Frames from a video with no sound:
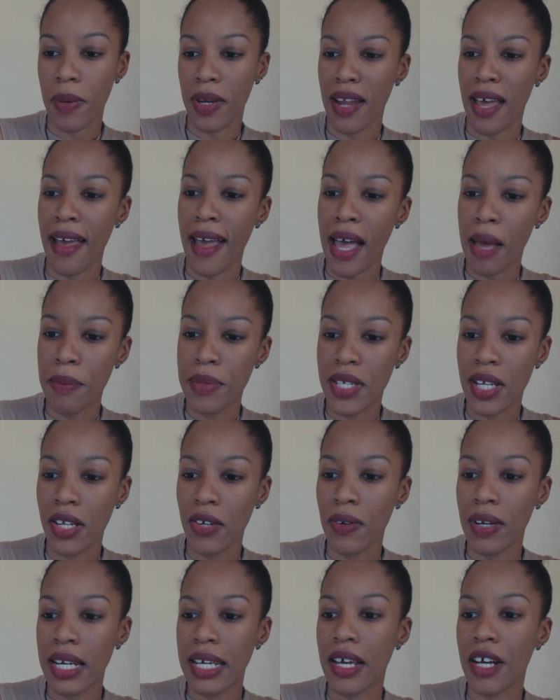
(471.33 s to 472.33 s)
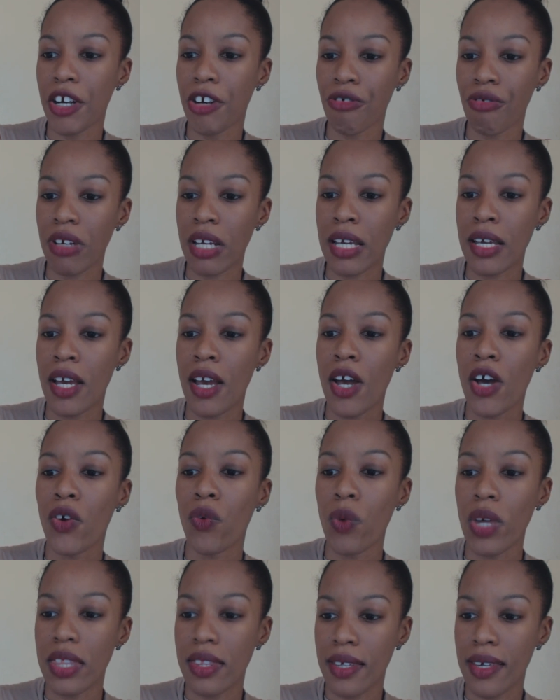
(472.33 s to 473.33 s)
and I absolutely agree
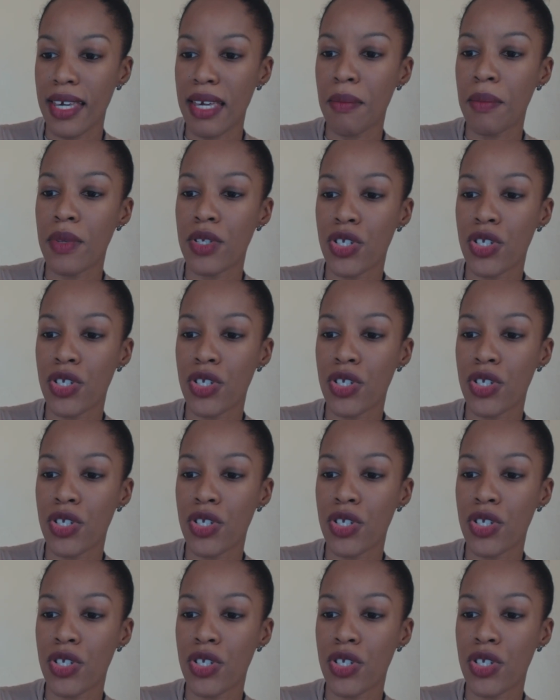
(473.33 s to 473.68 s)
with him.